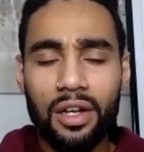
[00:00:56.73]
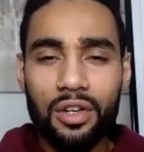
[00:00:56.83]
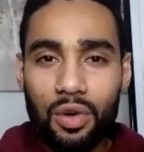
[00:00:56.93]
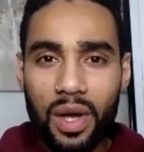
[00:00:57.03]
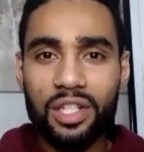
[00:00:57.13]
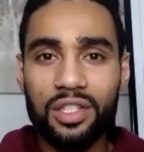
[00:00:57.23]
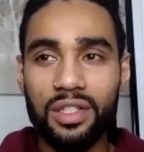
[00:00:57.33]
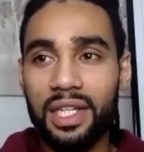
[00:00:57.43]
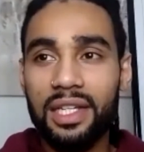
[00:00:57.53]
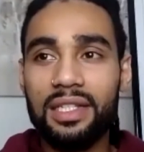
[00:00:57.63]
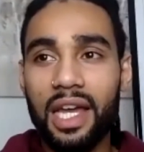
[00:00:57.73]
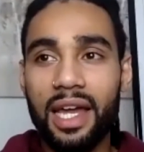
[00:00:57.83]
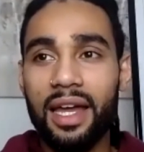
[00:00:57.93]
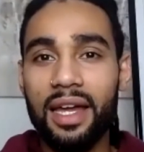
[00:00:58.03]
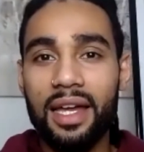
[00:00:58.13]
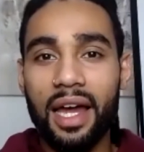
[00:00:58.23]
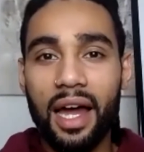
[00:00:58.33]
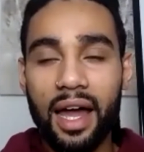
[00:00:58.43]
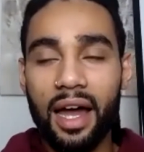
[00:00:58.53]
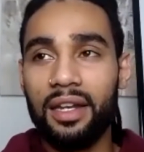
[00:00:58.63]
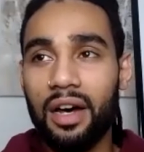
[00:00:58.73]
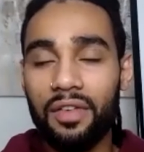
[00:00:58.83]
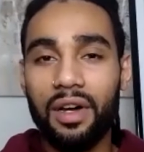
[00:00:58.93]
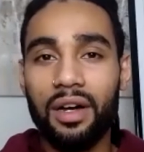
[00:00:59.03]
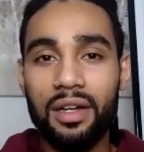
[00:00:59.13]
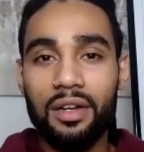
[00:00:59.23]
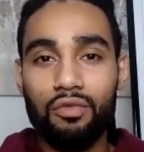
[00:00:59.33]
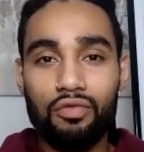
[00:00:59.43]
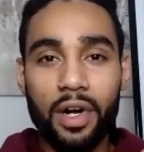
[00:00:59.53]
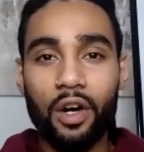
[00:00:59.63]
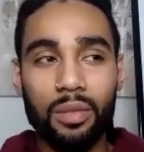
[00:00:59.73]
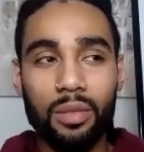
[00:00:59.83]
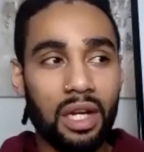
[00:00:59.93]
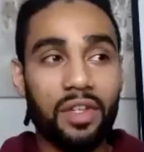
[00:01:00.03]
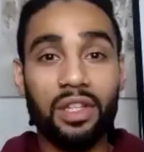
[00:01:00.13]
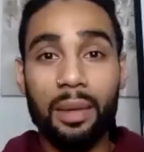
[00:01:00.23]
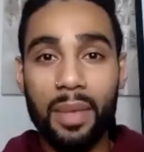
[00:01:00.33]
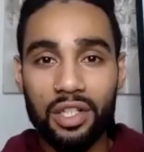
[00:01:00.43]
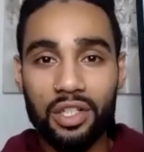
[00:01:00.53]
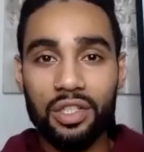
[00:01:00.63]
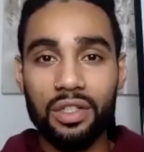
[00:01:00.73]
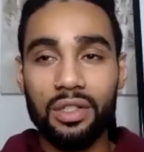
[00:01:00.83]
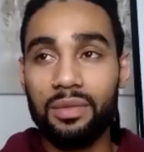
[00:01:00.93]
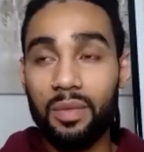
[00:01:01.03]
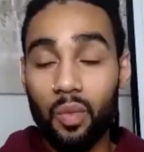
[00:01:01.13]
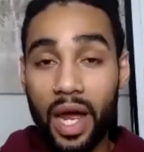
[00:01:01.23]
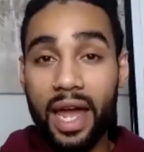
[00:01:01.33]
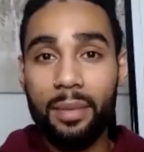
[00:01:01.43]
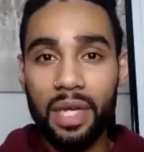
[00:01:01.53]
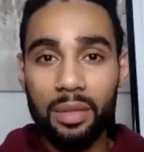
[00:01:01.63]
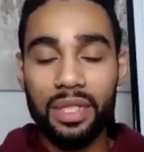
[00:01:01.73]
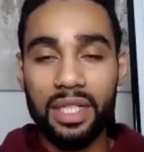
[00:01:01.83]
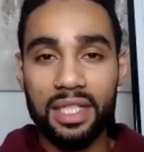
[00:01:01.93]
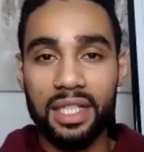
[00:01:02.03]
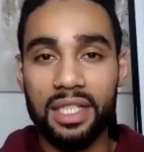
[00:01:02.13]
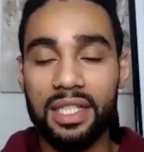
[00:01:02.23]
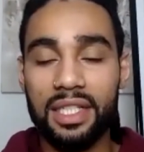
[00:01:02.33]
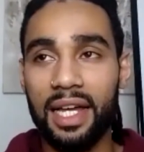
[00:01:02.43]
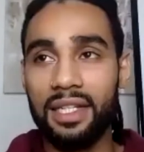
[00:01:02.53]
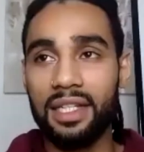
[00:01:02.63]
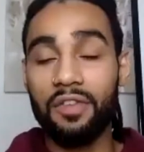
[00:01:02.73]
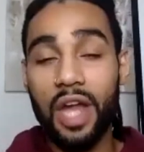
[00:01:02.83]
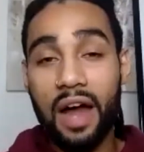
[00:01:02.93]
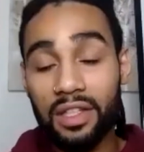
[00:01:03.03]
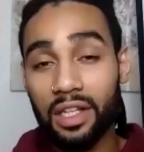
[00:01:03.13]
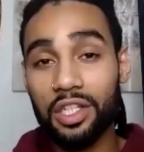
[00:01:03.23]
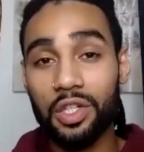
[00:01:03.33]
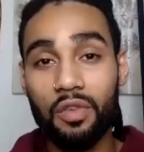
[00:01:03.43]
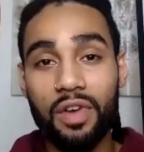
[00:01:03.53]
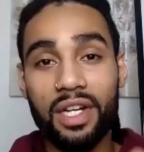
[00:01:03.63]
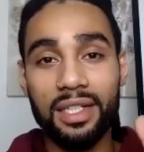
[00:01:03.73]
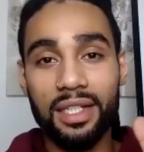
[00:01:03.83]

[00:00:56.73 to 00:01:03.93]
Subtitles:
question, is there another realm, another dimension where people exist? And if you haven't done so already,